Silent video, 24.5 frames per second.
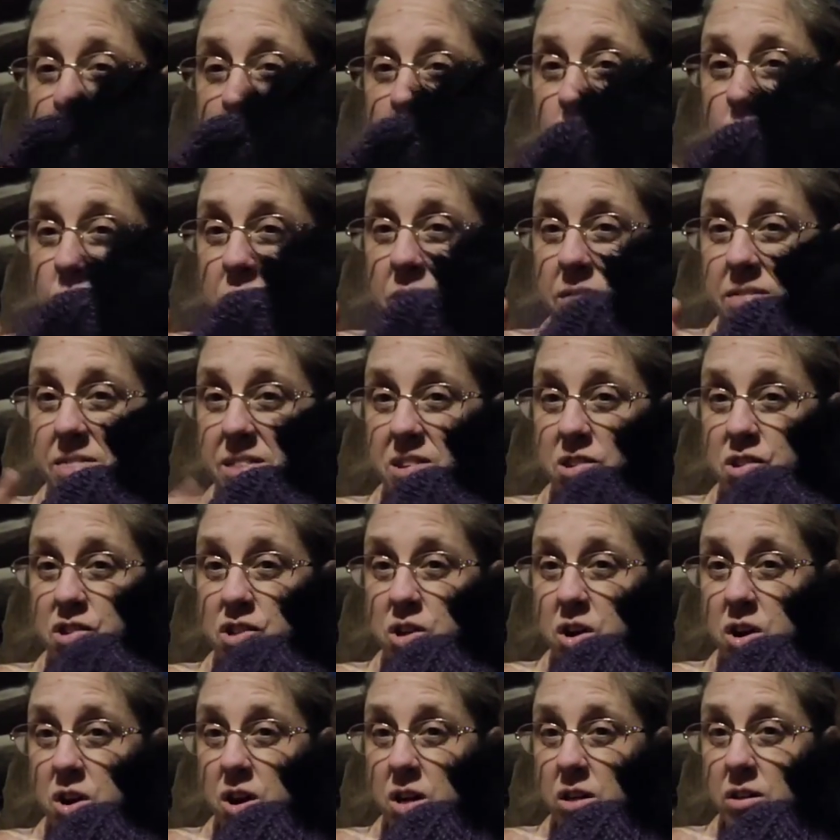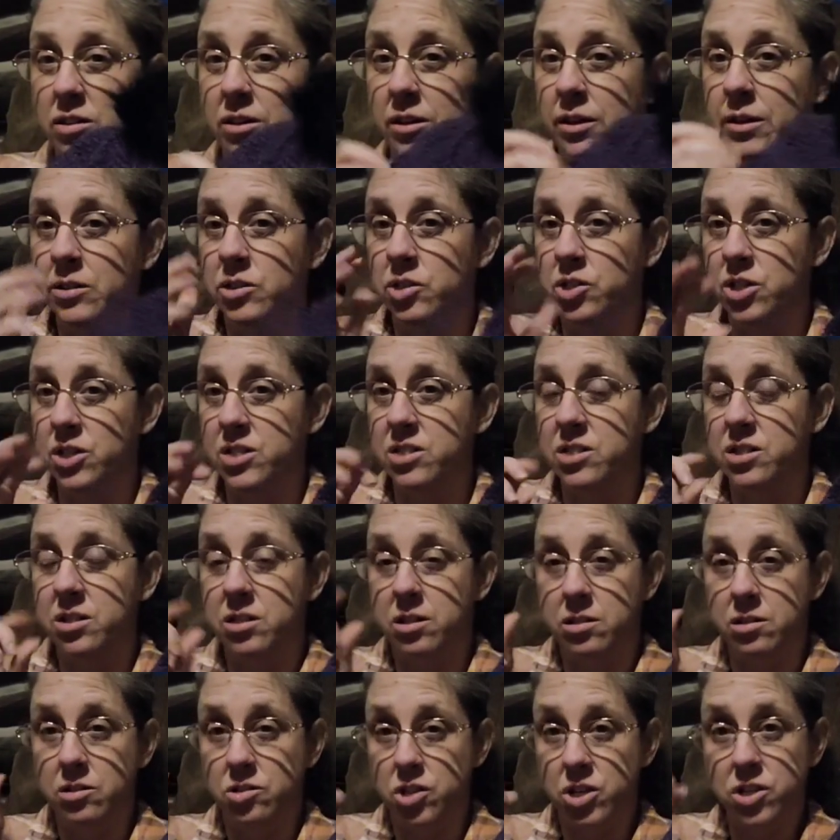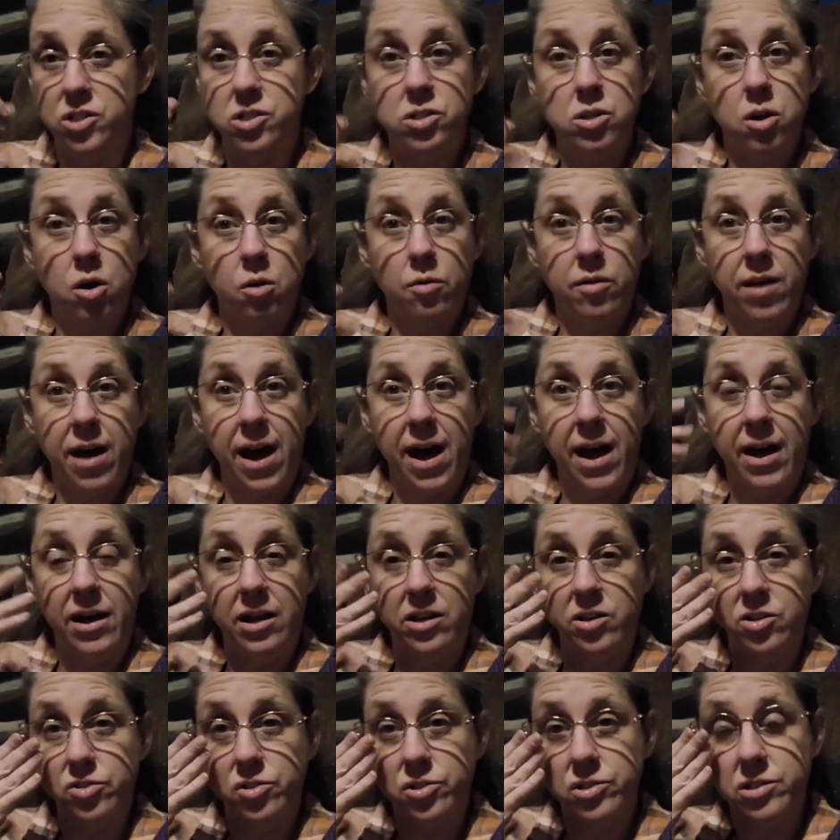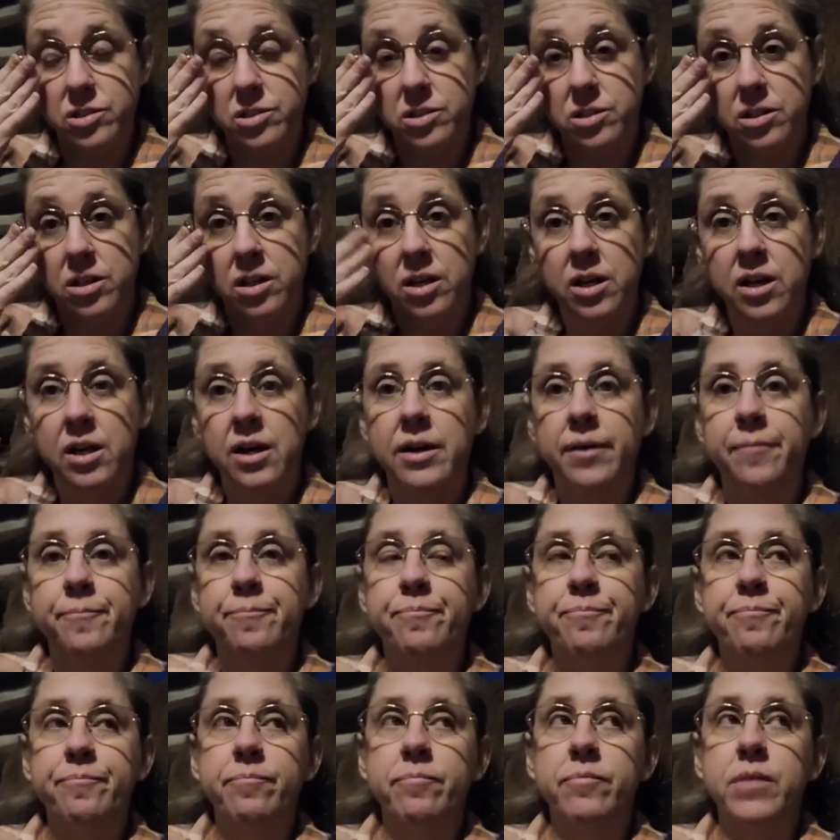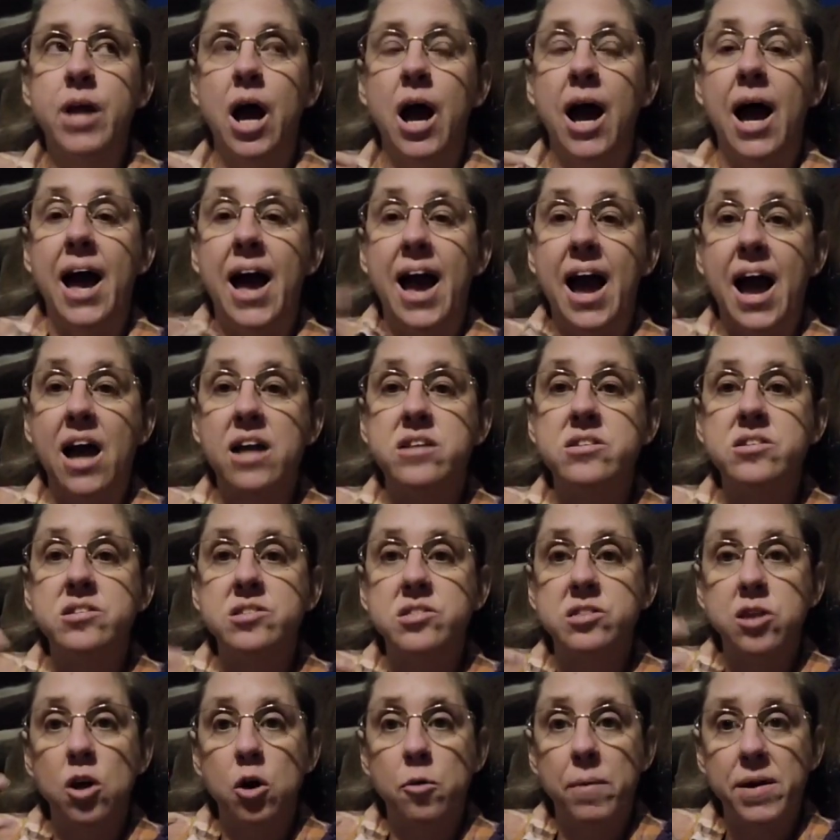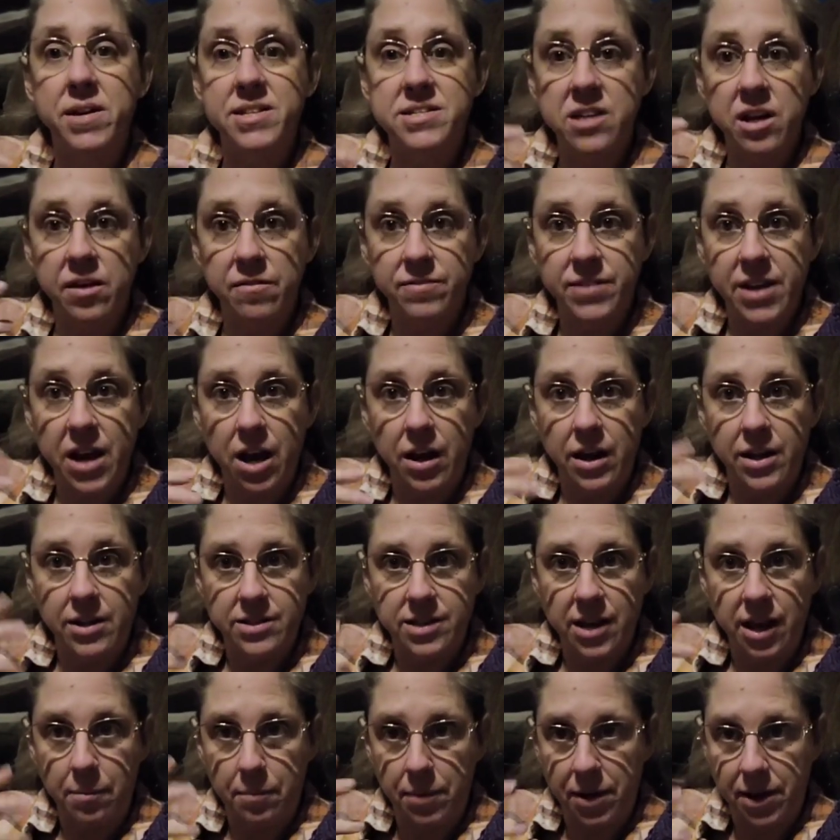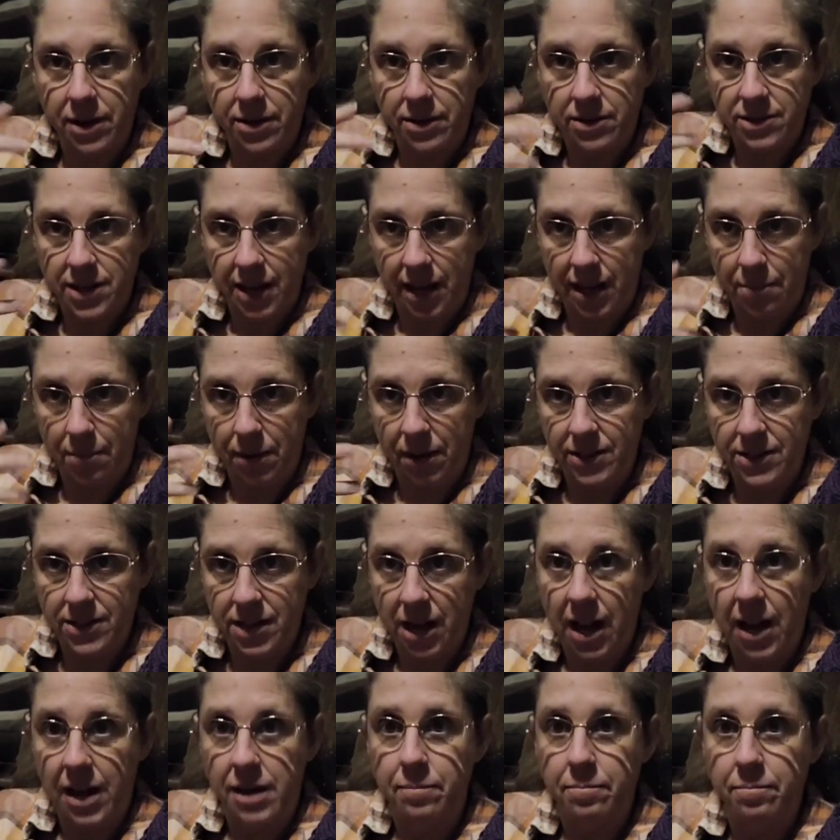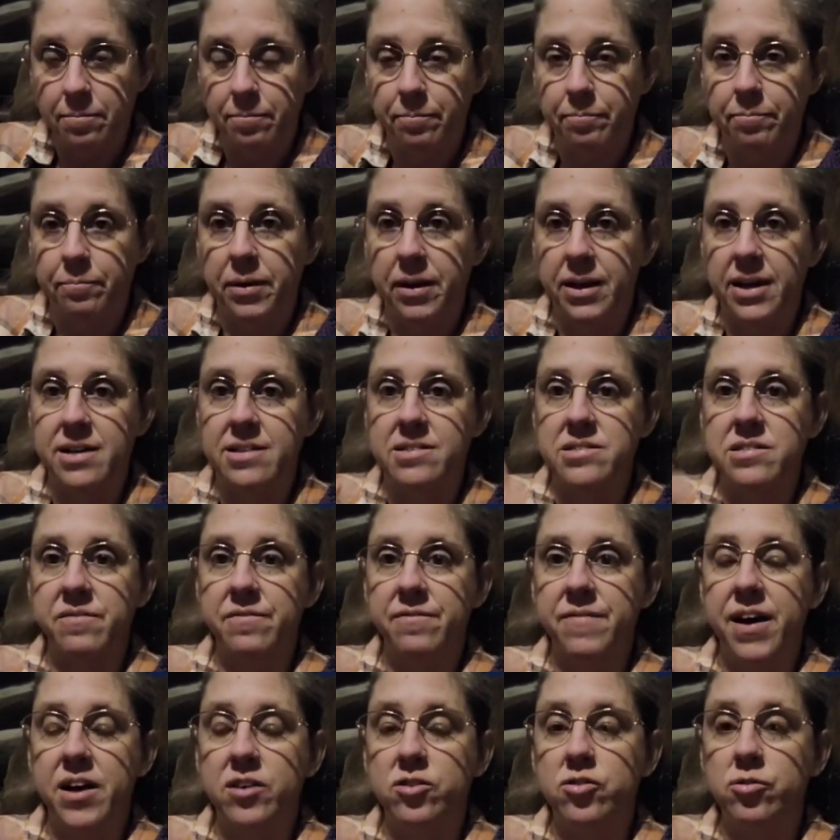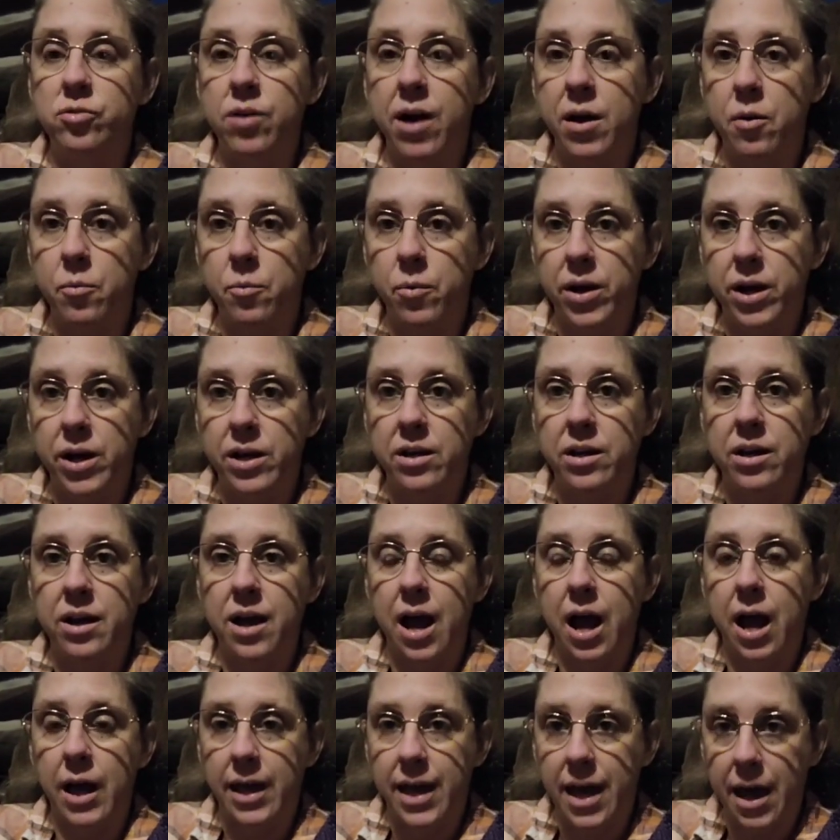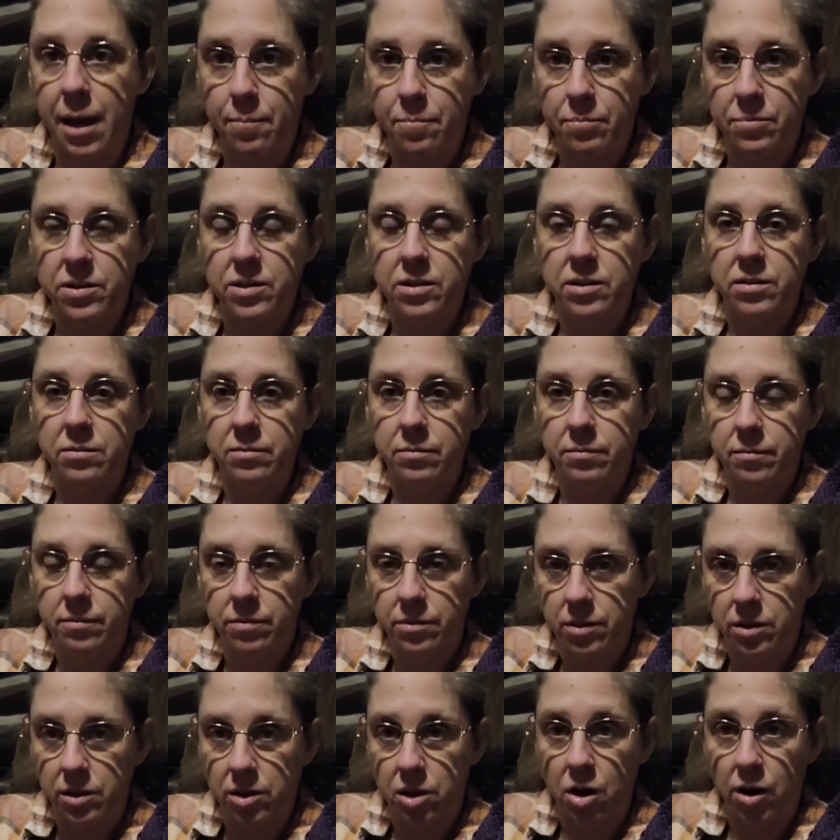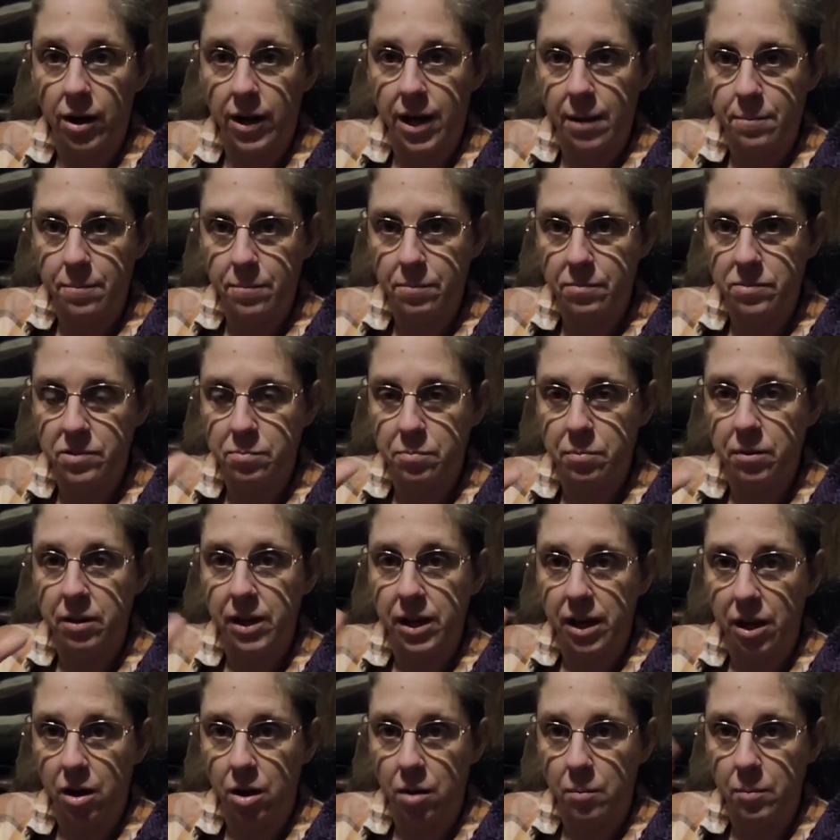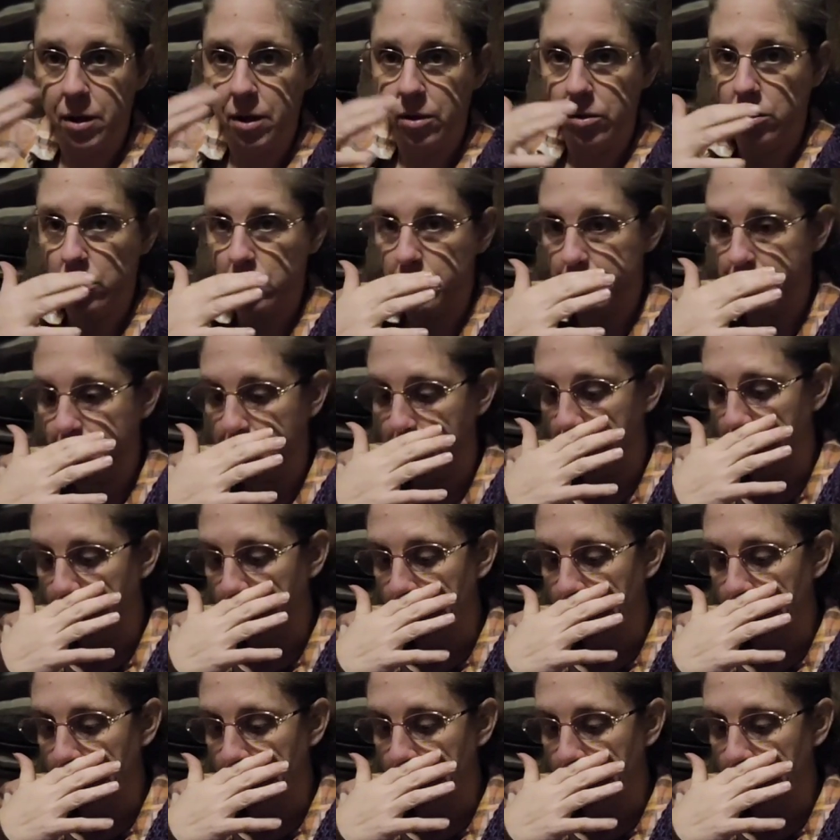with this yarn, just know that, and just, I had to slow myself down and take my time, because the faster I went, the yarn kept splitting on me a little bit.